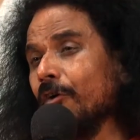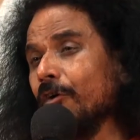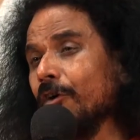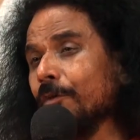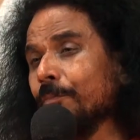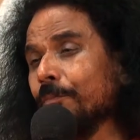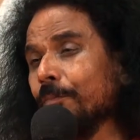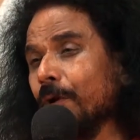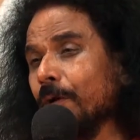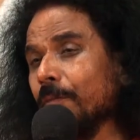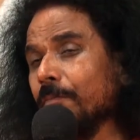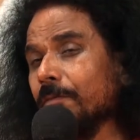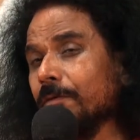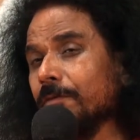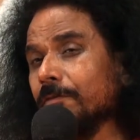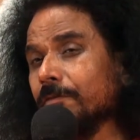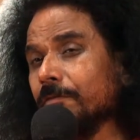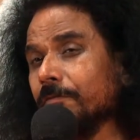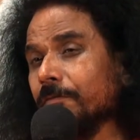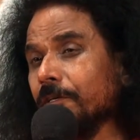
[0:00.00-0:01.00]
all
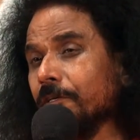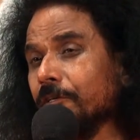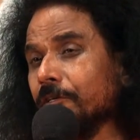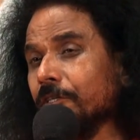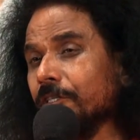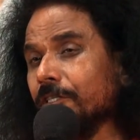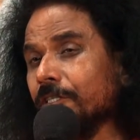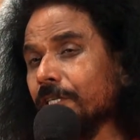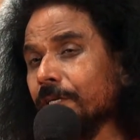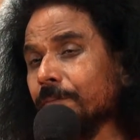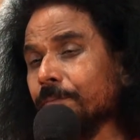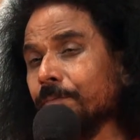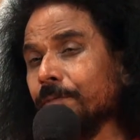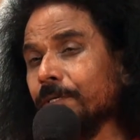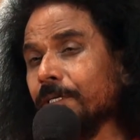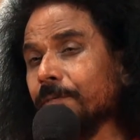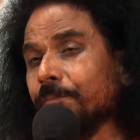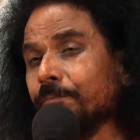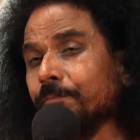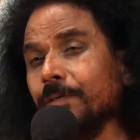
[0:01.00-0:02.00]
problems will
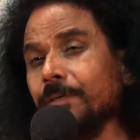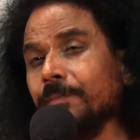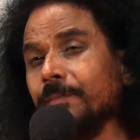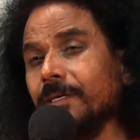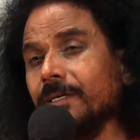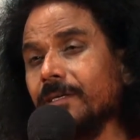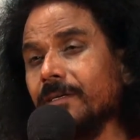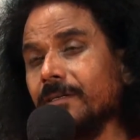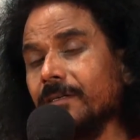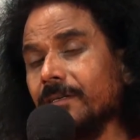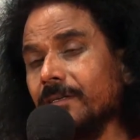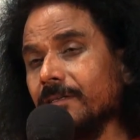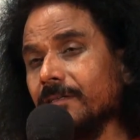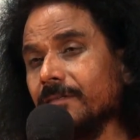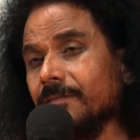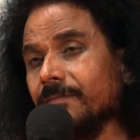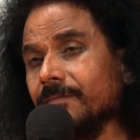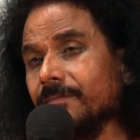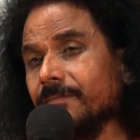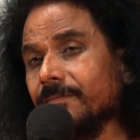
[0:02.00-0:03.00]
disappear
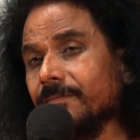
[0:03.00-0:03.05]
permanently.